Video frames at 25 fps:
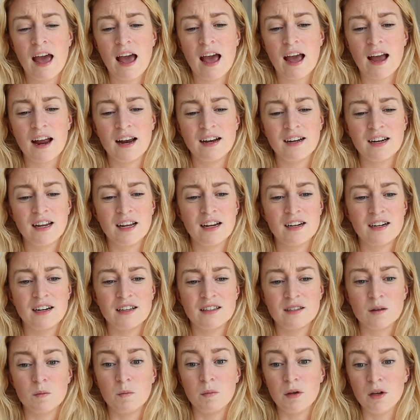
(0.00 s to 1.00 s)
and it
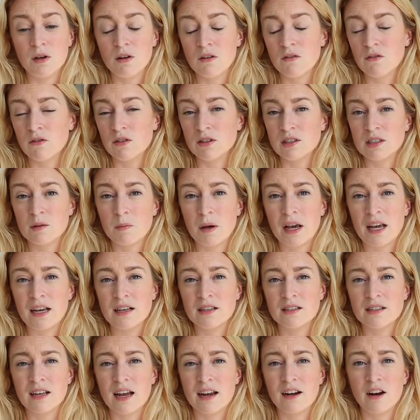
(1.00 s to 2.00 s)
is a beautiful
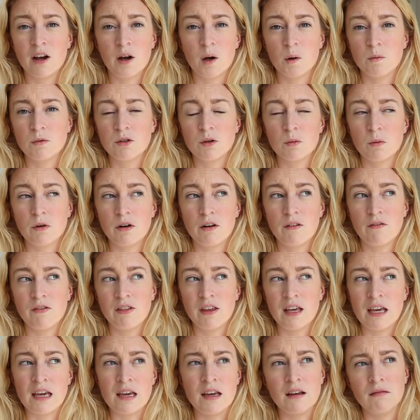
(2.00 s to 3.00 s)
space and home to one of
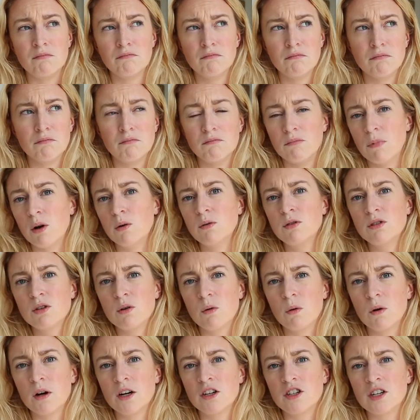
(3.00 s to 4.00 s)
the most
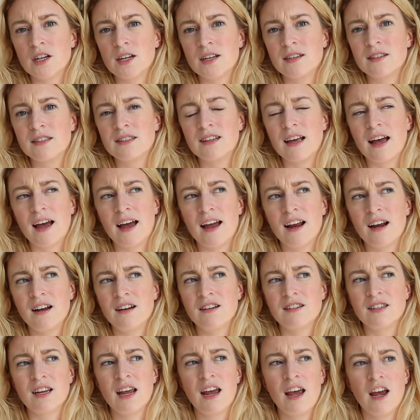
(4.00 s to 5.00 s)
gorgeous
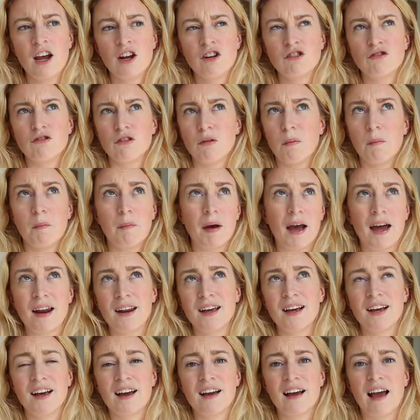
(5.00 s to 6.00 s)
and
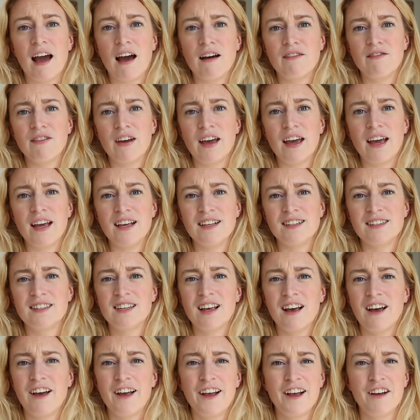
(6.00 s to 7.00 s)
dramatic cafes
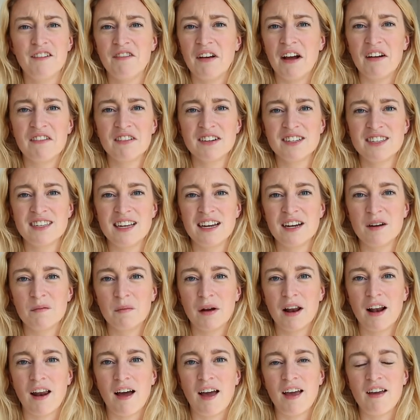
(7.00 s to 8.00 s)
I have ever seen in
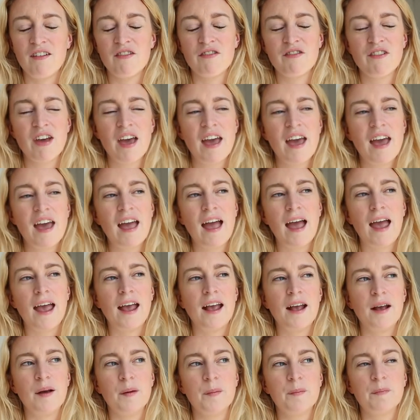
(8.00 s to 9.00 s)
my life.
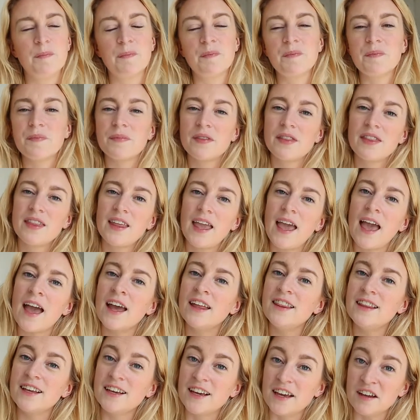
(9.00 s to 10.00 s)

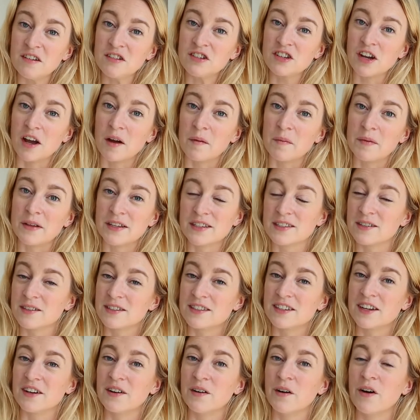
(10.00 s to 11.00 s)
And the gift shop is
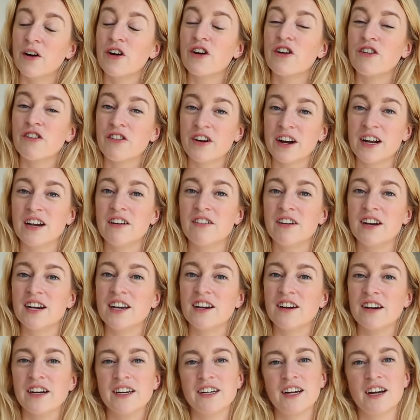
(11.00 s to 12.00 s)
also really,
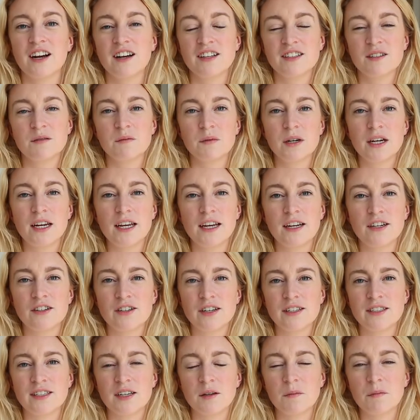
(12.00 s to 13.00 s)
really good. I got some really
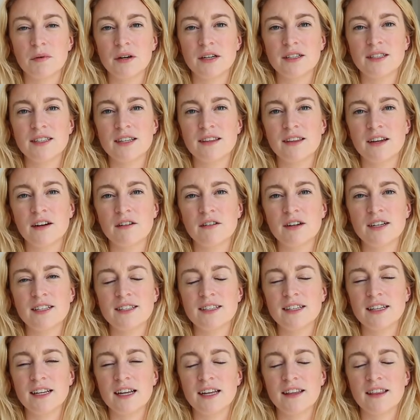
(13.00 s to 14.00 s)
interesting prints in there
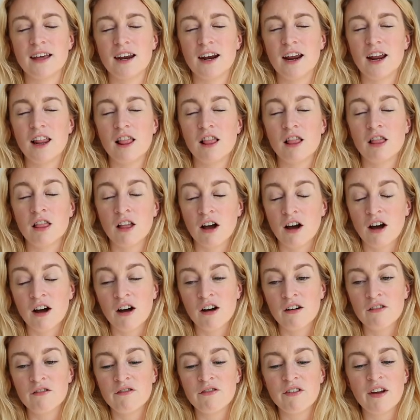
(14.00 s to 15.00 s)
recently that I
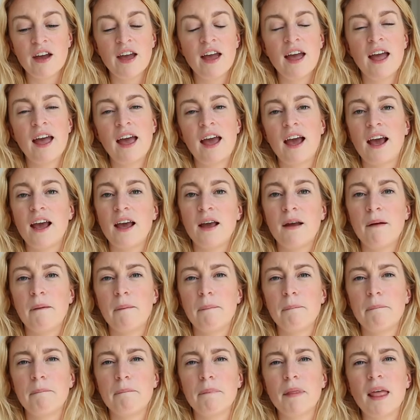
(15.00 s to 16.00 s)
love.
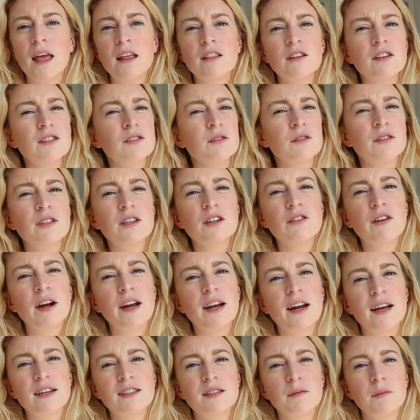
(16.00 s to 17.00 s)
And there's also
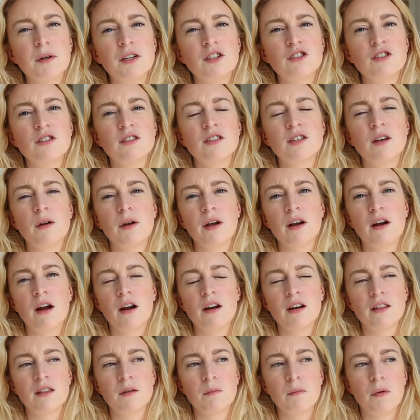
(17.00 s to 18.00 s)
great exhibitions going
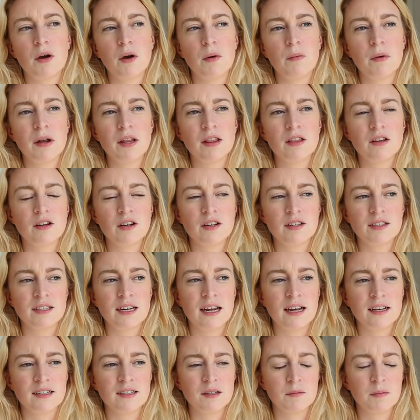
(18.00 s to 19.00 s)
on at the moment. There's an
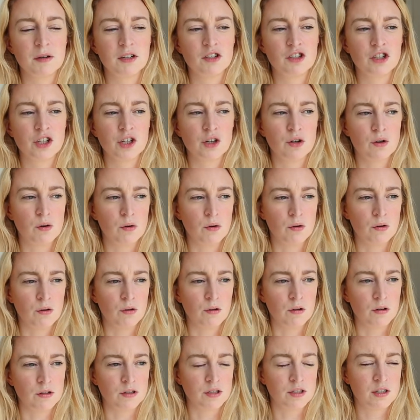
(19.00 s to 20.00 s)
exhibition
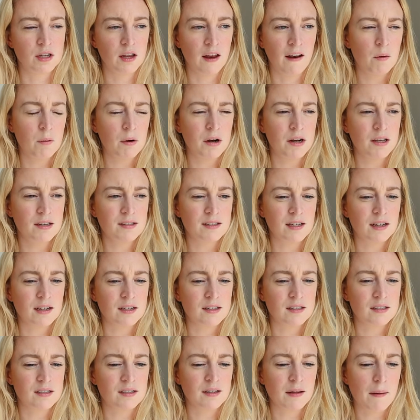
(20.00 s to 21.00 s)
called, what is
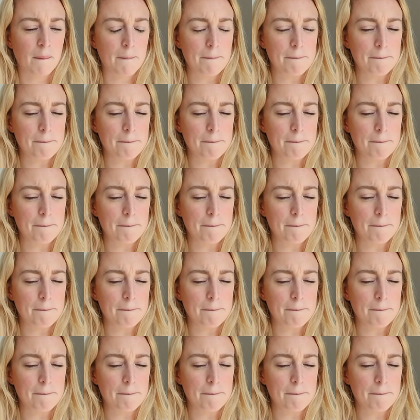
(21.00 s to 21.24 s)
it?